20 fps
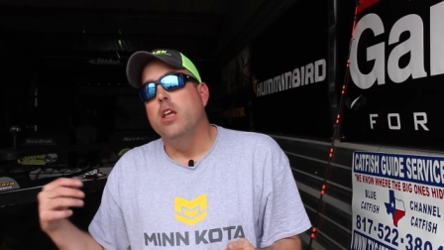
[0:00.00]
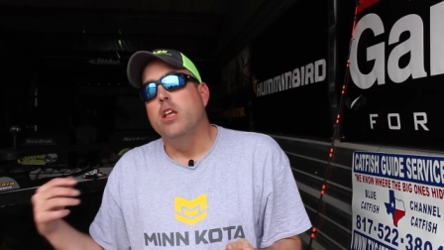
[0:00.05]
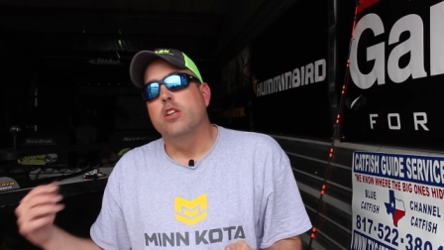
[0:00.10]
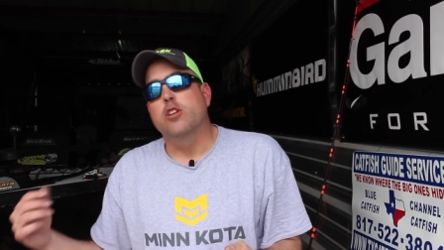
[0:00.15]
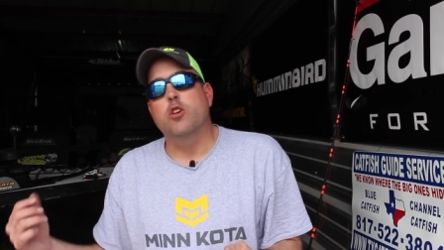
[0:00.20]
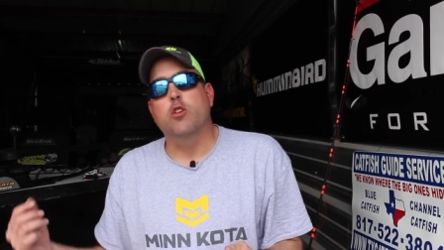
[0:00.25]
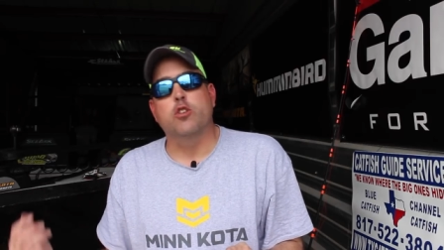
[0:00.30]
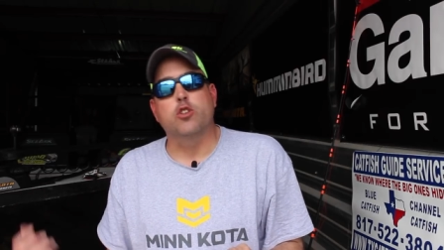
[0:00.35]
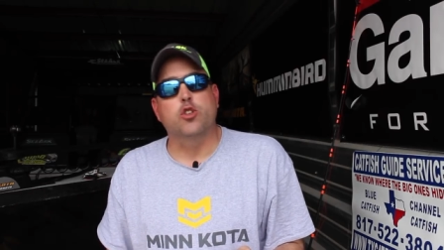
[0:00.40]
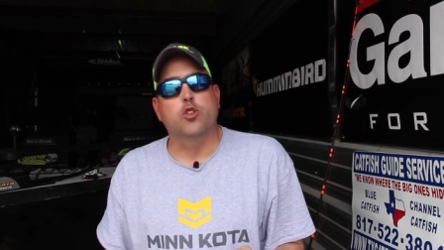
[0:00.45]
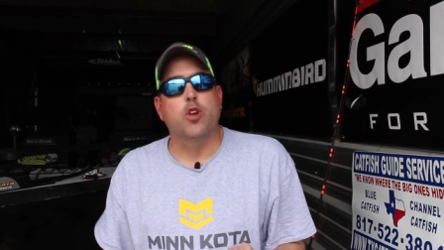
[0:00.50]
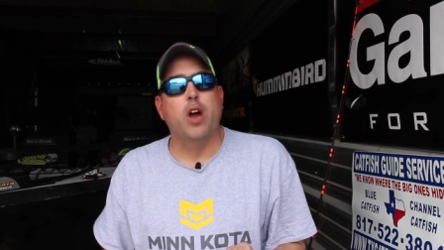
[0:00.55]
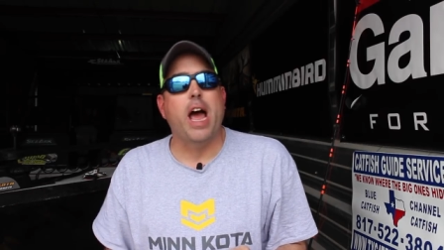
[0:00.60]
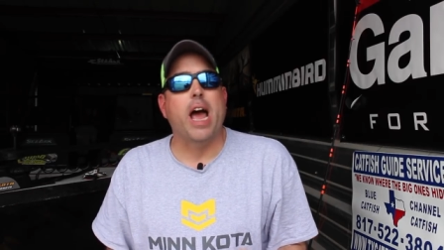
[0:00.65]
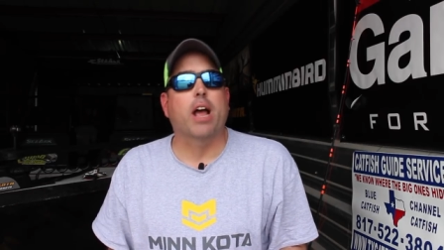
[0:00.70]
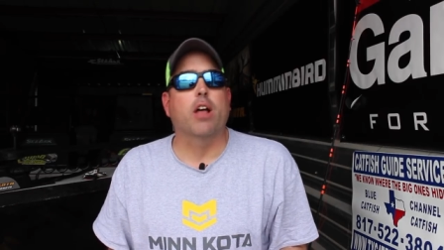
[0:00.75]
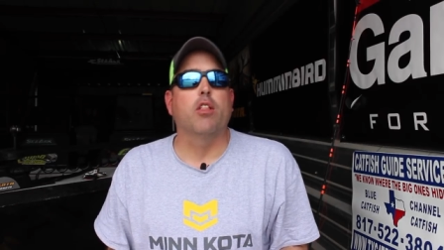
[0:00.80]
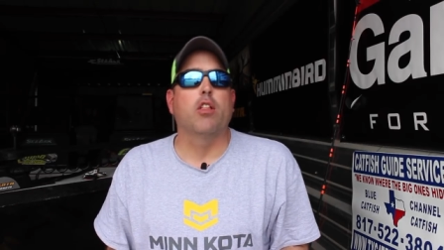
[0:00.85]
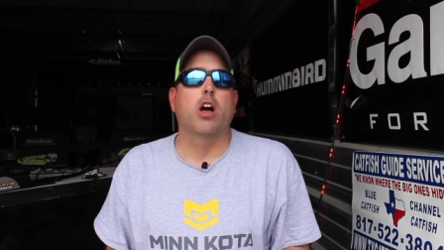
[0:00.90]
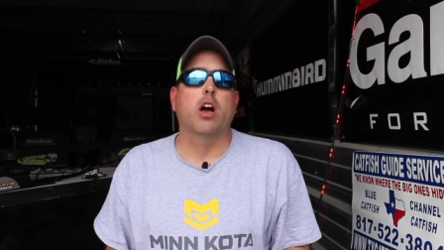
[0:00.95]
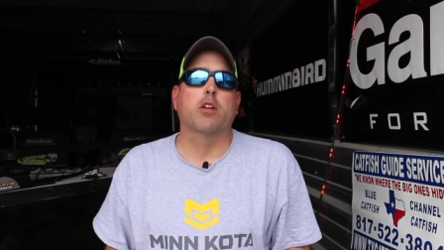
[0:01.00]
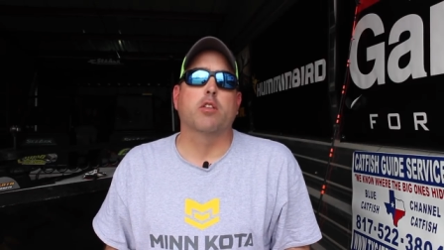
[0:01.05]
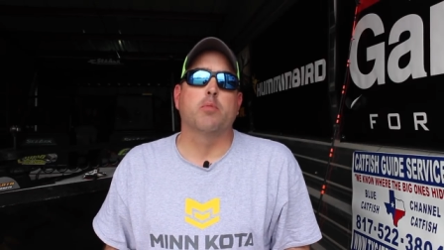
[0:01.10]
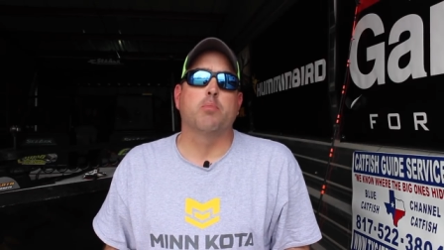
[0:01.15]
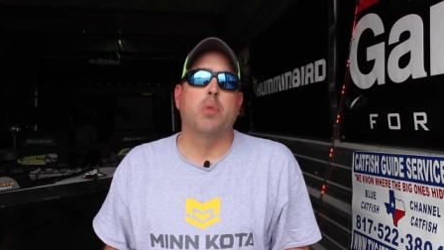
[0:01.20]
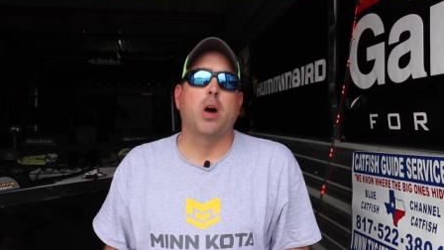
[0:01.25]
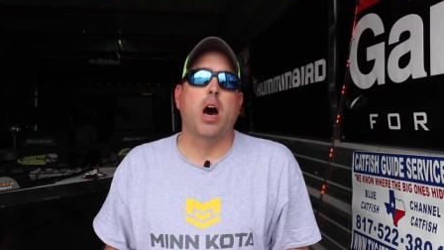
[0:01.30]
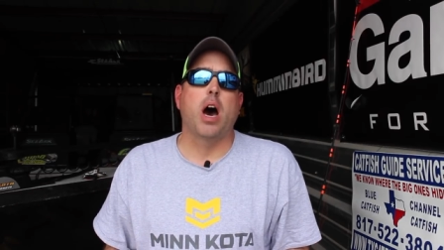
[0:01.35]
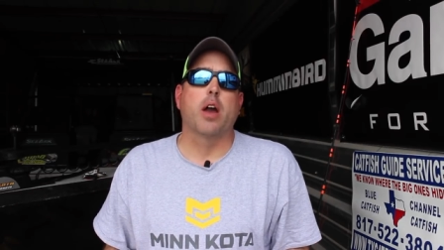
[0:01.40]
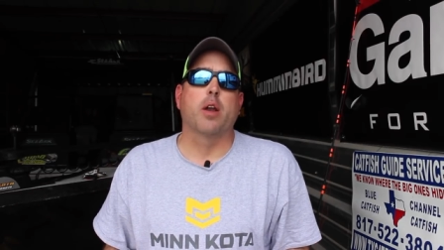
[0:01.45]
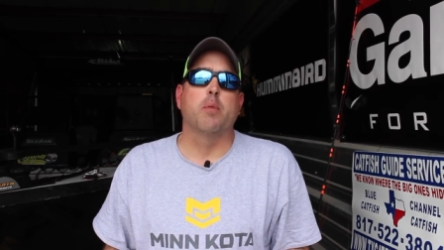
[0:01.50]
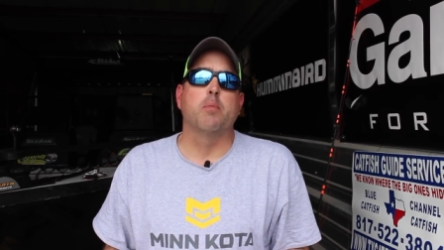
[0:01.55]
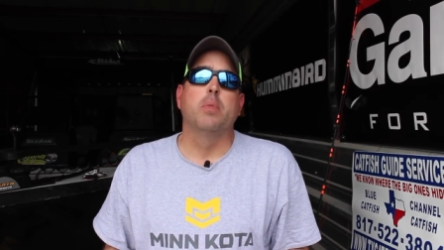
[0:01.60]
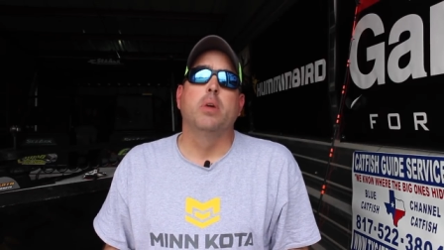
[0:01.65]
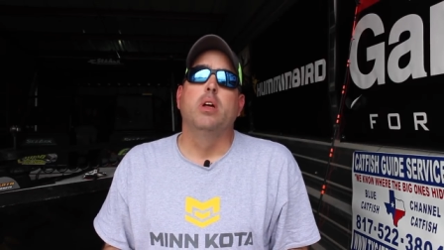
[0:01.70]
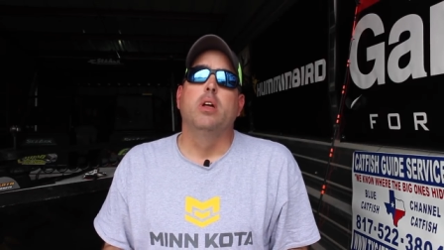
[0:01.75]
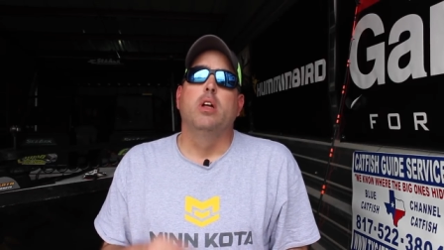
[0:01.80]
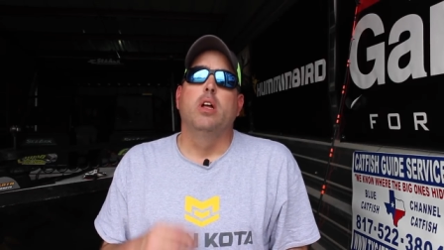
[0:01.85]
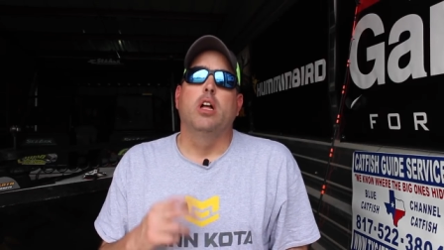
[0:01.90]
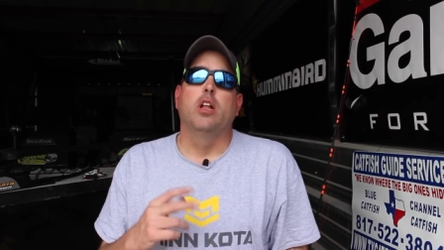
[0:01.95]
It's gonna drag along the bottom
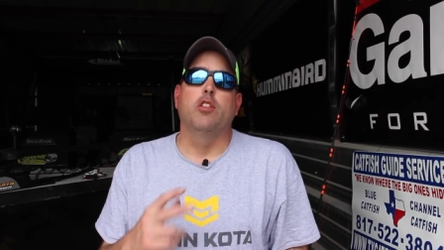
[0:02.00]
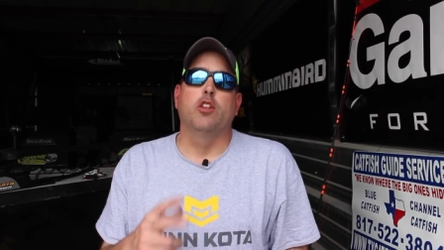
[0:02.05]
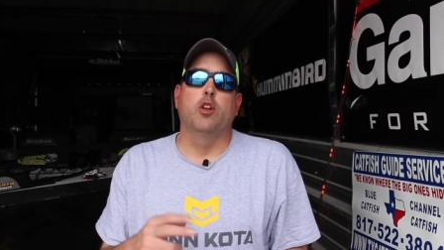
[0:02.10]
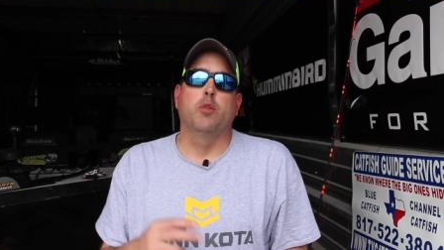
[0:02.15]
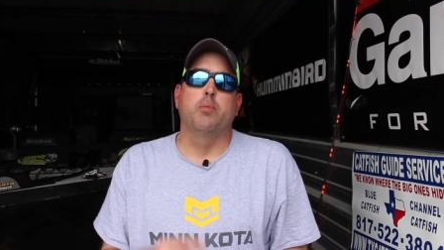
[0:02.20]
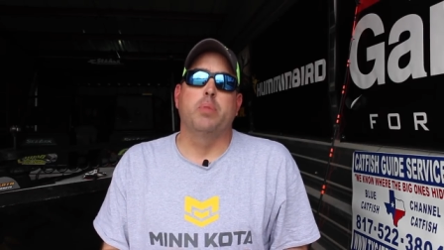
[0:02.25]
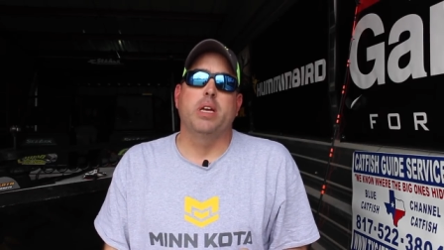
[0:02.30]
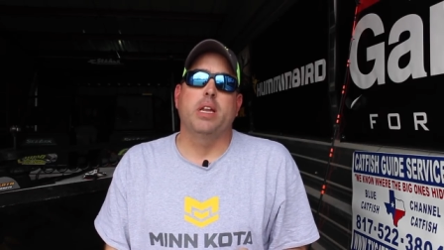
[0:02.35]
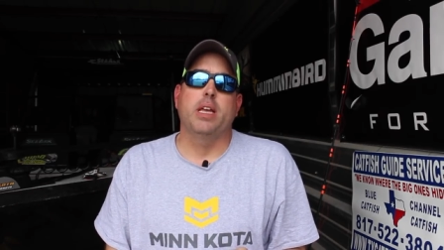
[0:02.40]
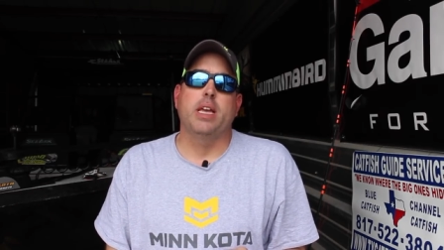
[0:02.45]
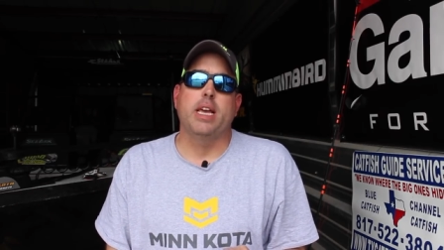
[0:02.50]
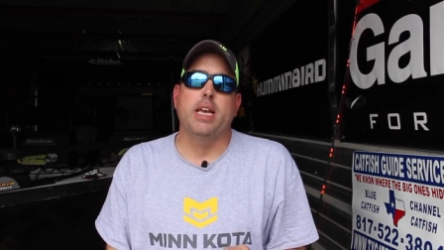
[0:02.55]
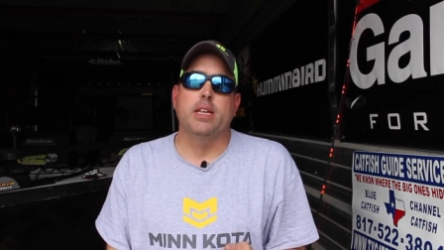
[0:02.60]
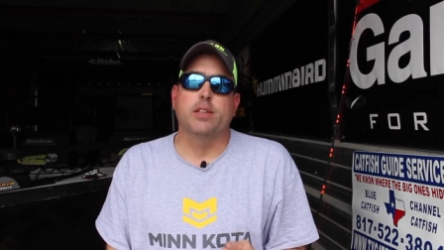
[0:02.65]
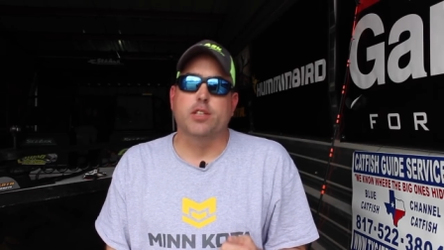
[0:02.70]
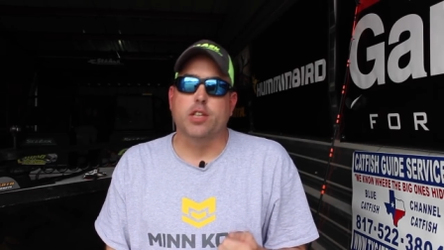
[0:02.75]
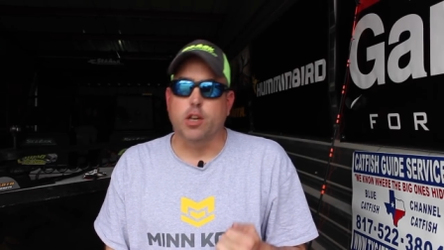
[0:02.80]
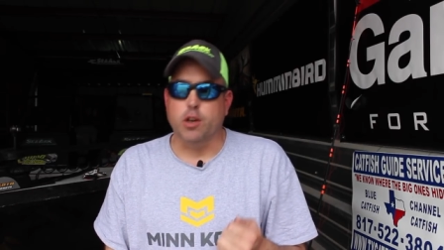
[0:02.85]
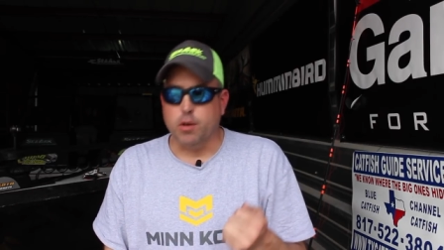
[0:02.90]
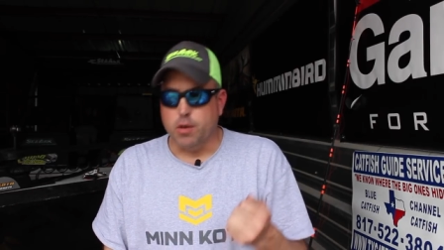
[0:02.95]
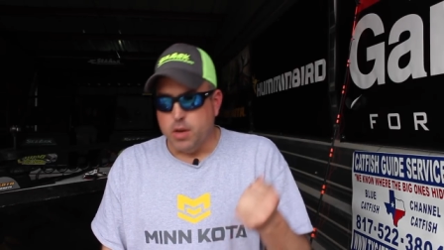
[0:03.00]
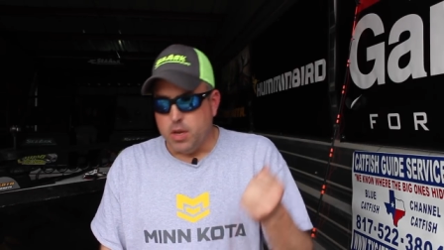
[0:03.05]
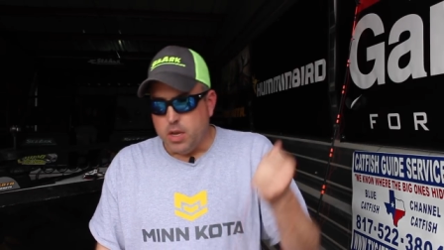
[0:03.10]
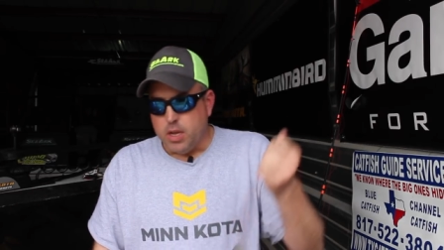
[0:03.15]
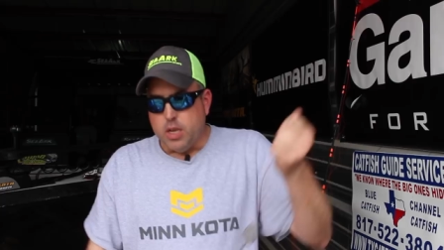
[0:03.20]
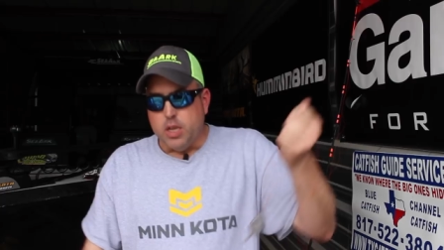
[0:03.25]
a little bit easier.